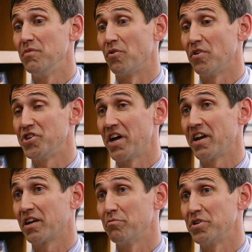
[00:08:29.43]

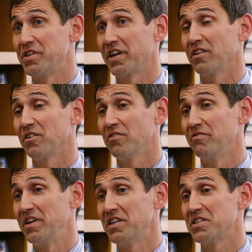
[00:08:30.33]
neurogenic in particular,
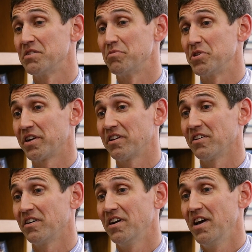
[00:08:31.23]
venous in
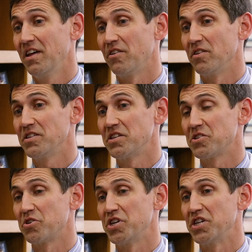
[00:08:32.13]
particular, there is an
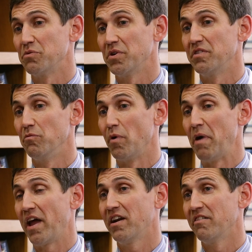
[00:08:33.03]
association with
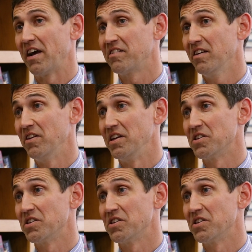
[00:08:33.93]
repetitive activity.